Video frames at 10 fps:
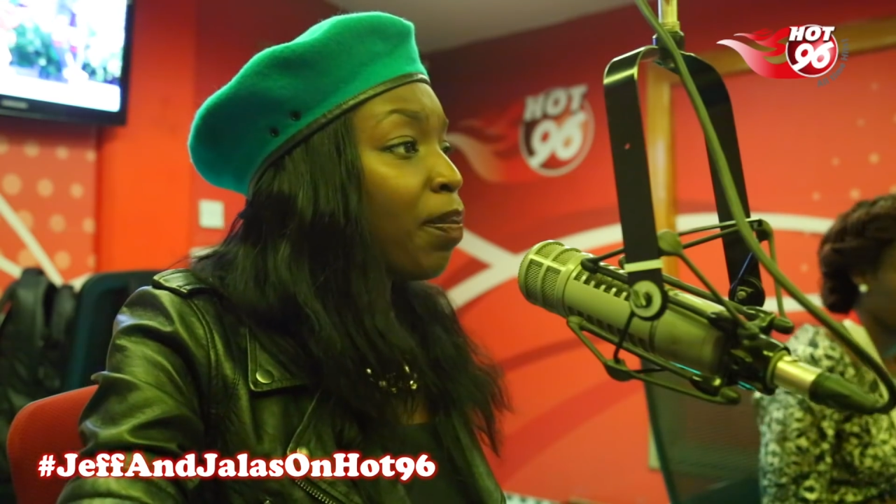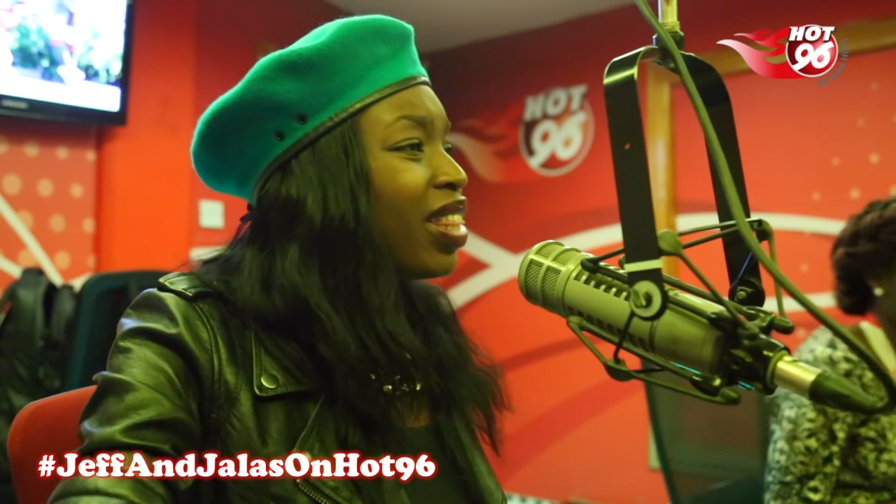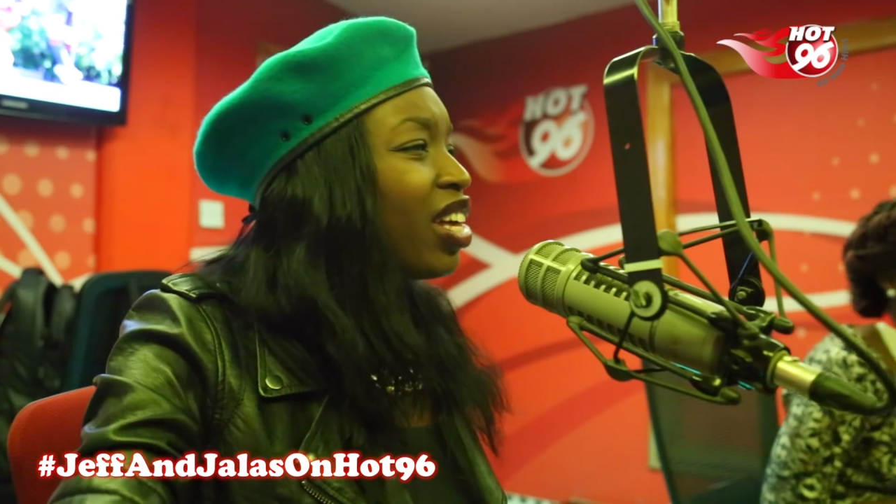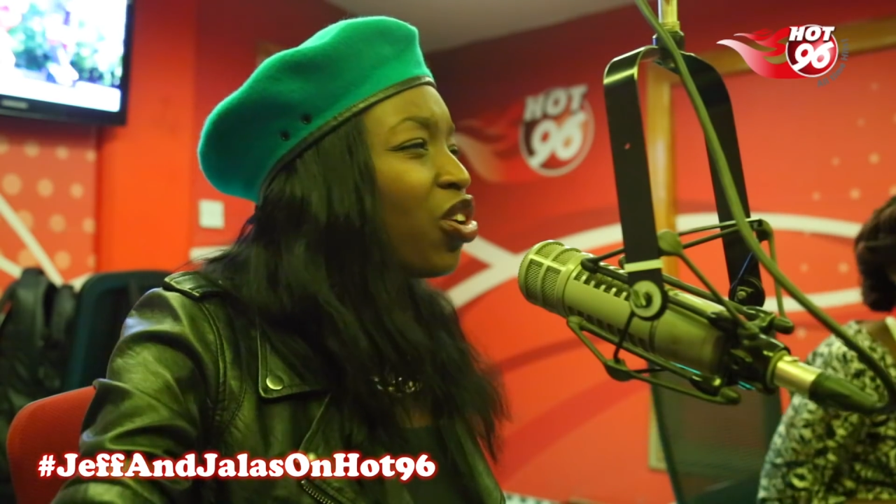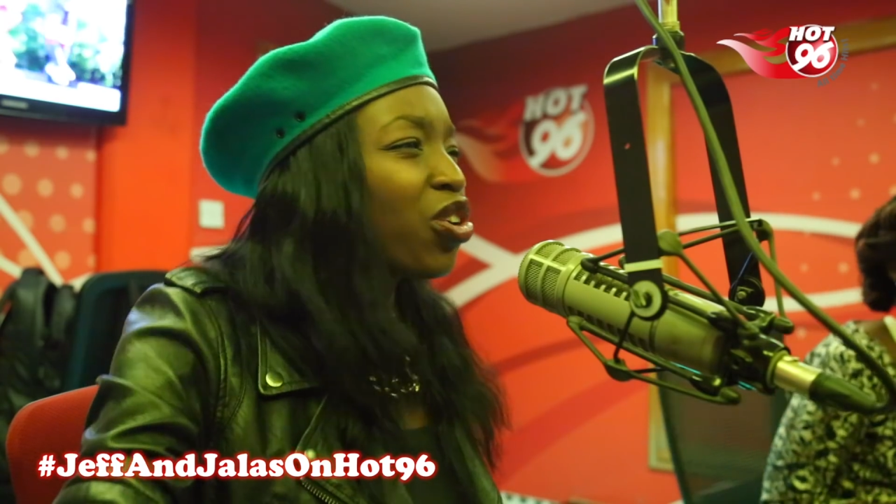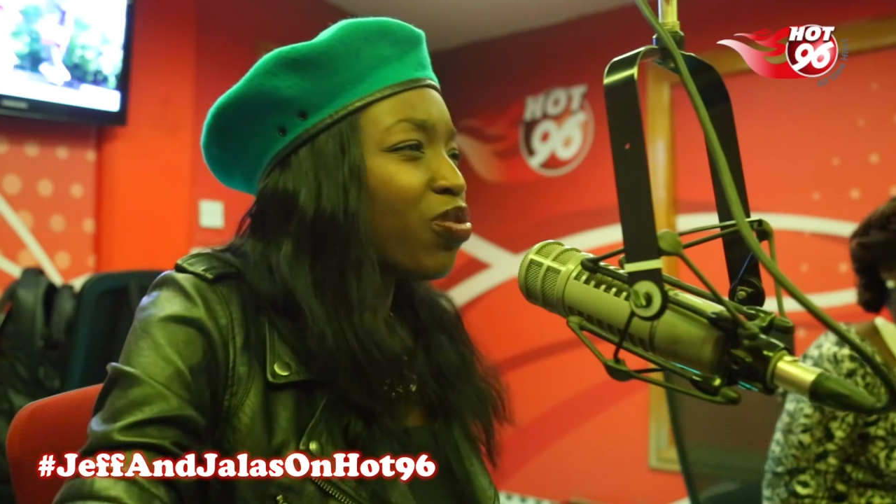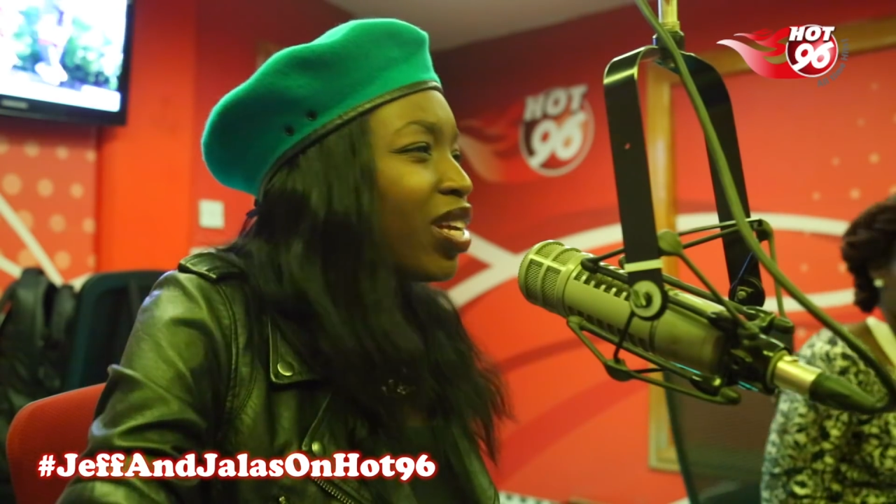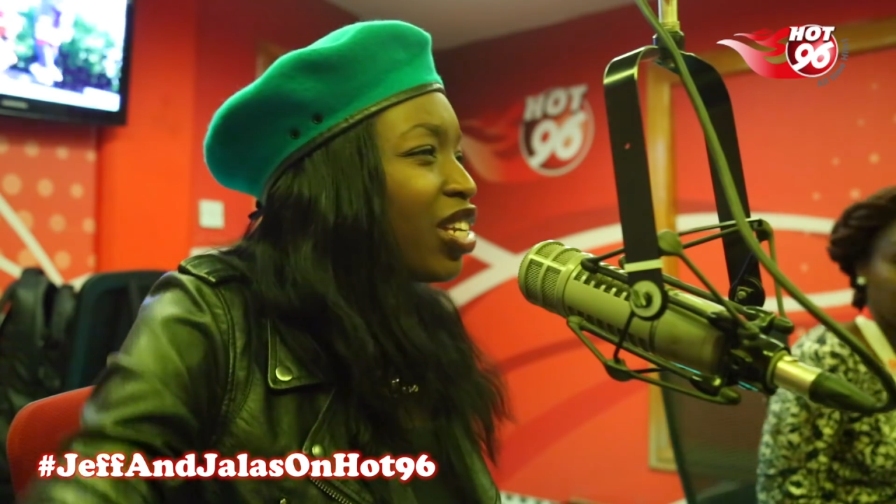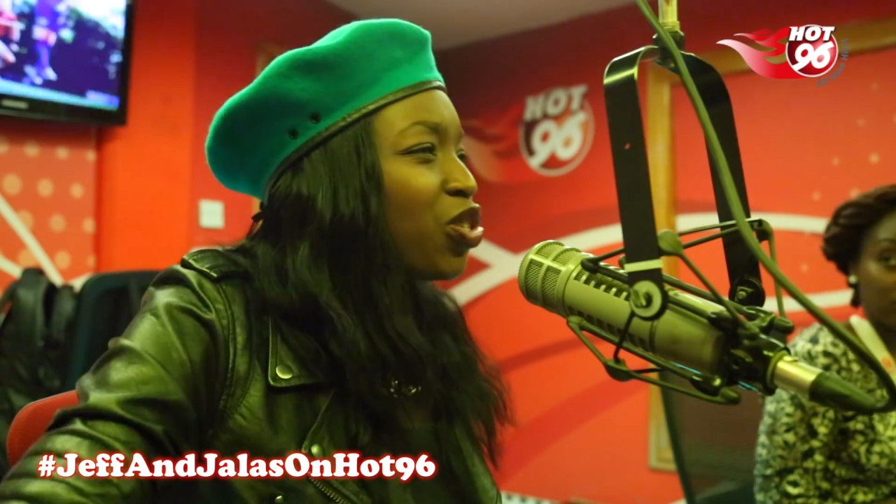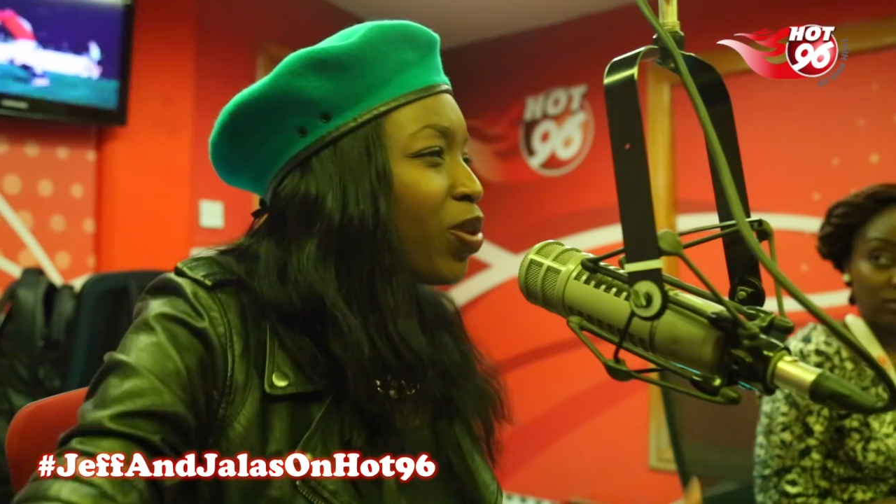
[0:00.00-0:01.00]
But they're not
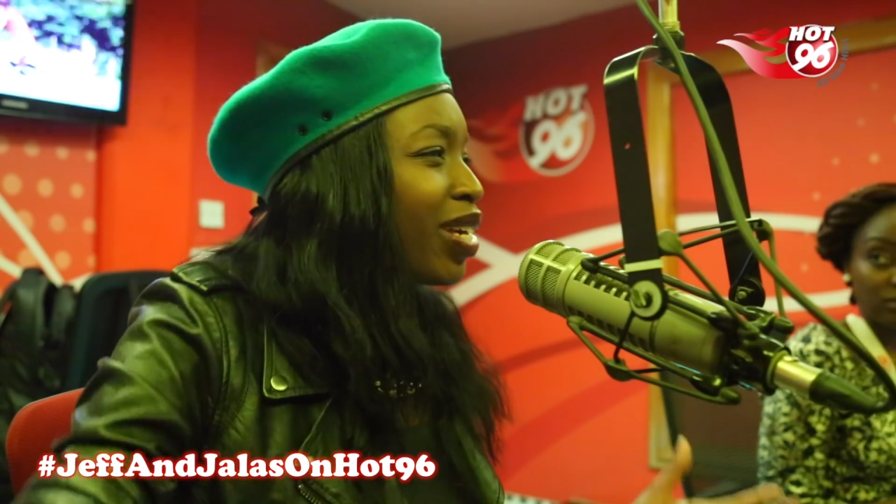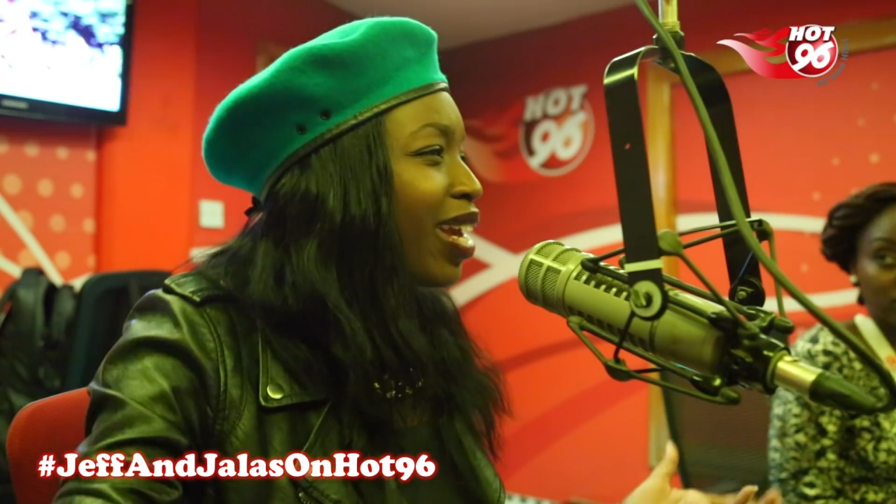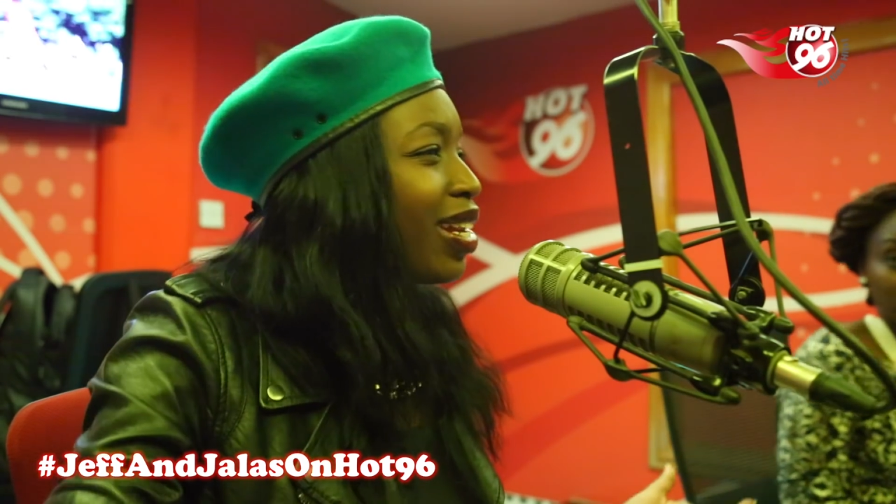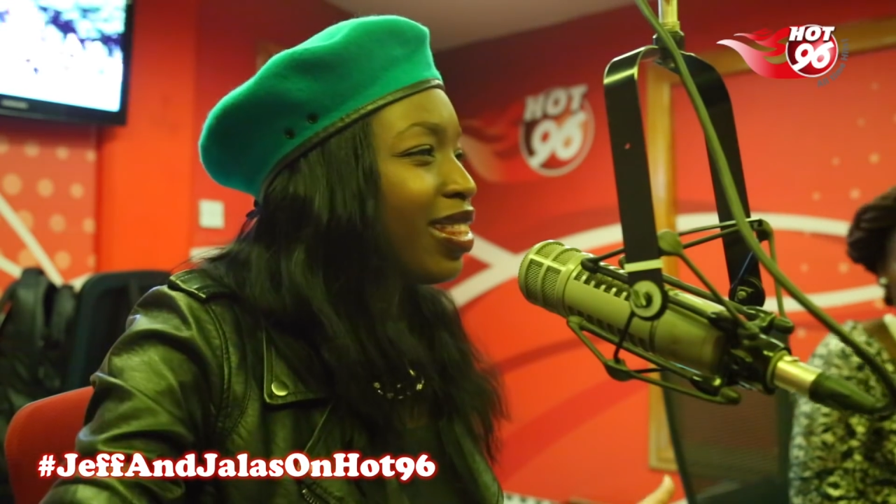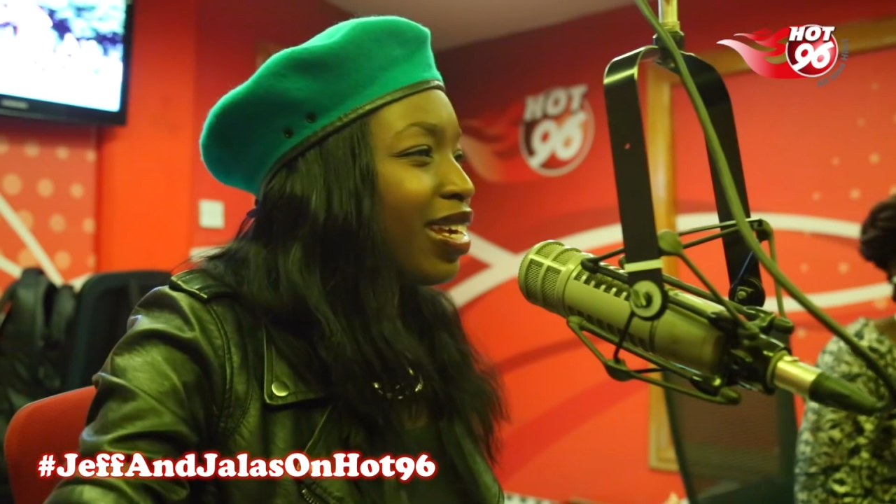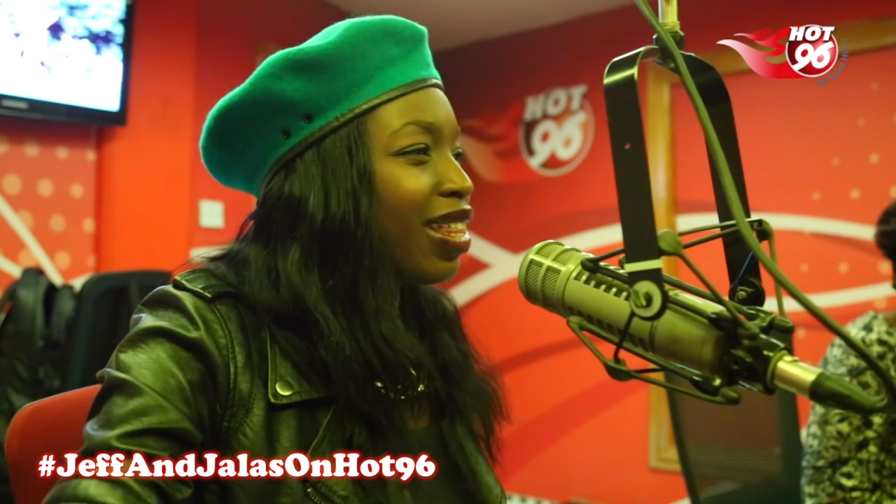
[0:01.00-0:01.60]
really doing anything,